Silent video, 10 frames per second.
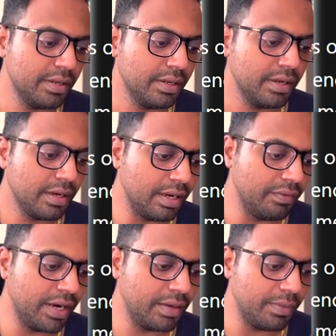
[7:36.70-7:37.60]
divided
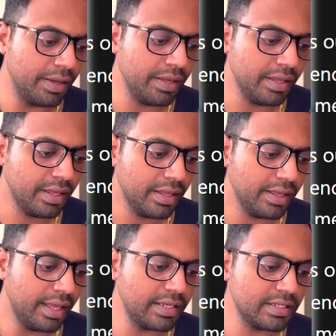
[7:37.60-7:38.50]
by
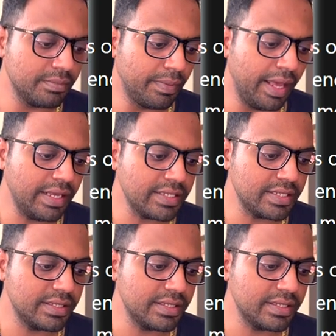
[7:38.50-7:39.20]
Xmax.